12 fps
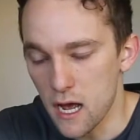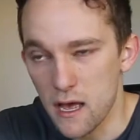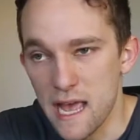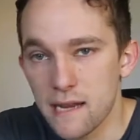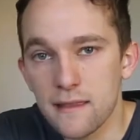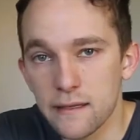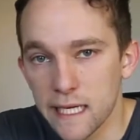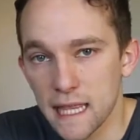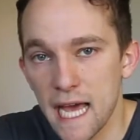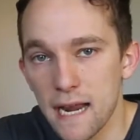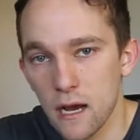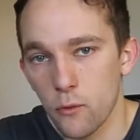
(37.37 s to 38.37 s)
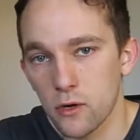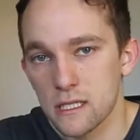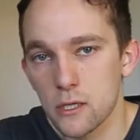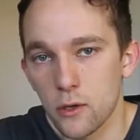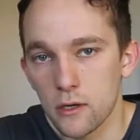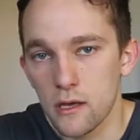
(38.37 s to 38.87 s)
anything like that. I wanna
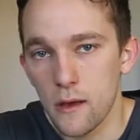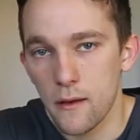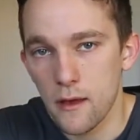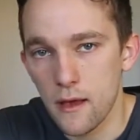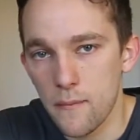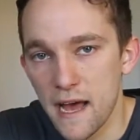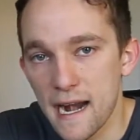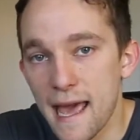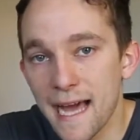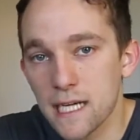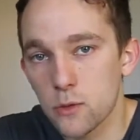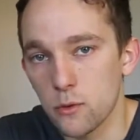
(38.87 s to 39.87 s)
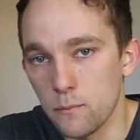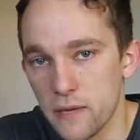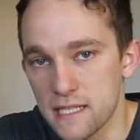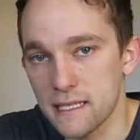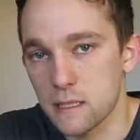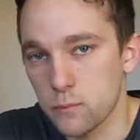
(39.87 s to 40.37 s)
talk about actual
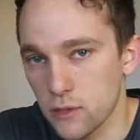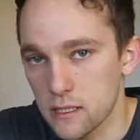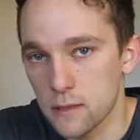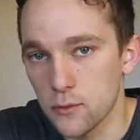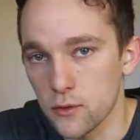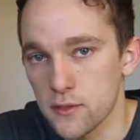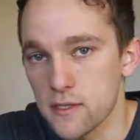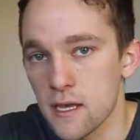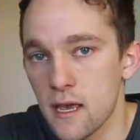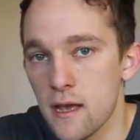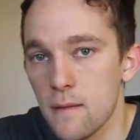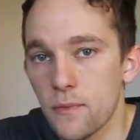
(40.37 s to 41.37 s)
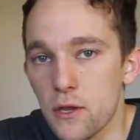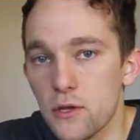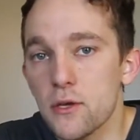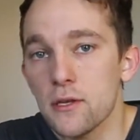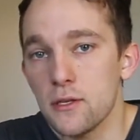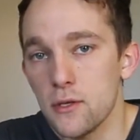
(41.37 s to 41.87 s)
business principles that
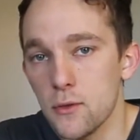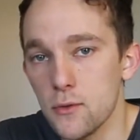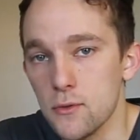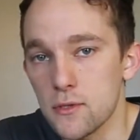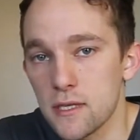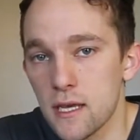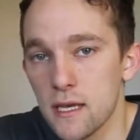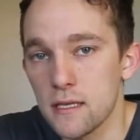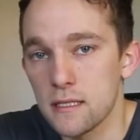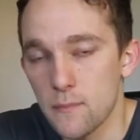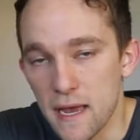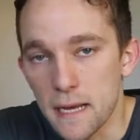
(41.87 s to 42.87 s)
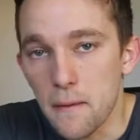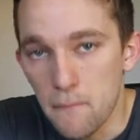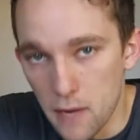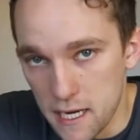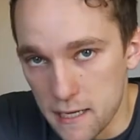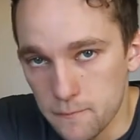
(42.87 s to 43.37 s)
you can use to make
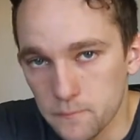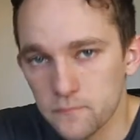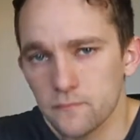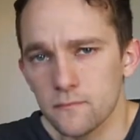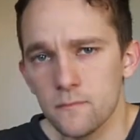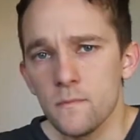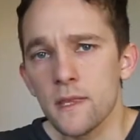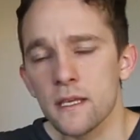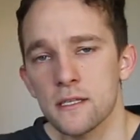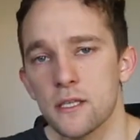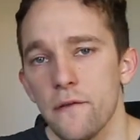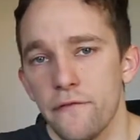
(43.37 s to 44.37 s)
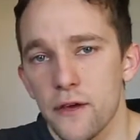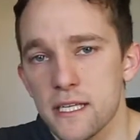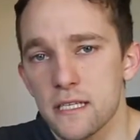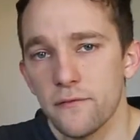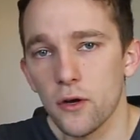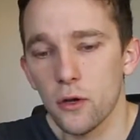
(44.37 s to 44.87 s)
money. So
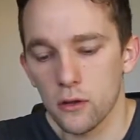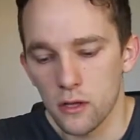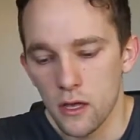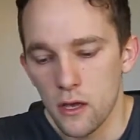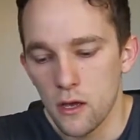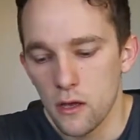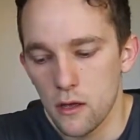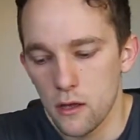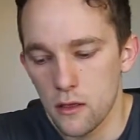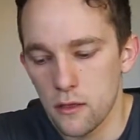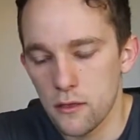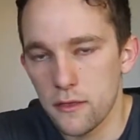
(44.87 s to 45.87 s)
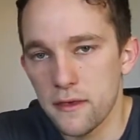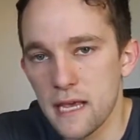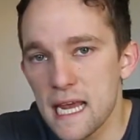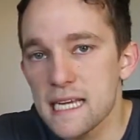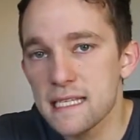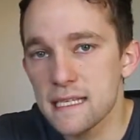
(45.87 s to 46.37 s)
first of all, the
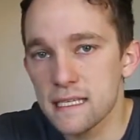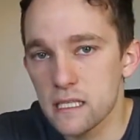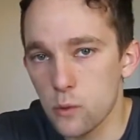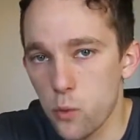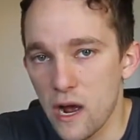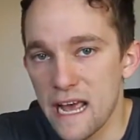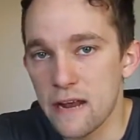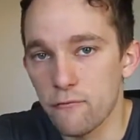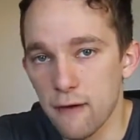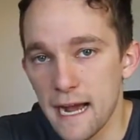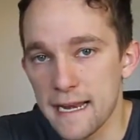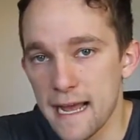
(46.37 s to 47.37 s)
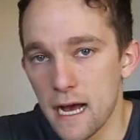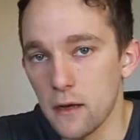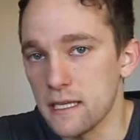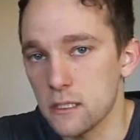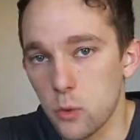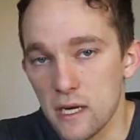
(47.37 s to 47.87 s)
easiest way right now
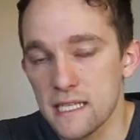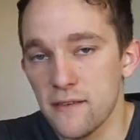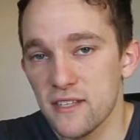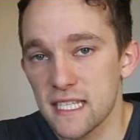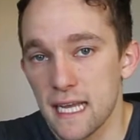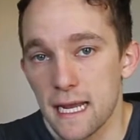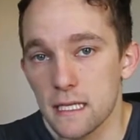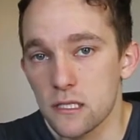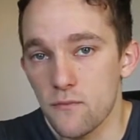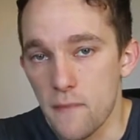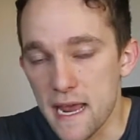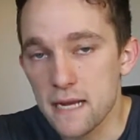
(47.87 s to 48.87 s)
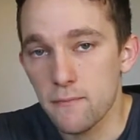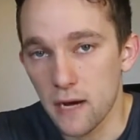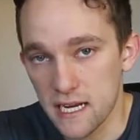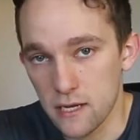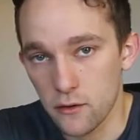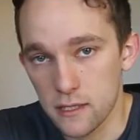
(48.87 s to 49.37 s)
in 2017 to make
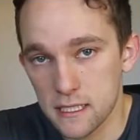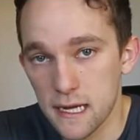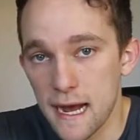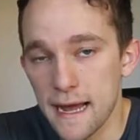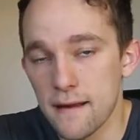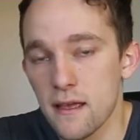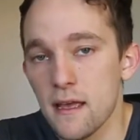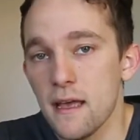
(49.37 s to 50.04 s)
money on the side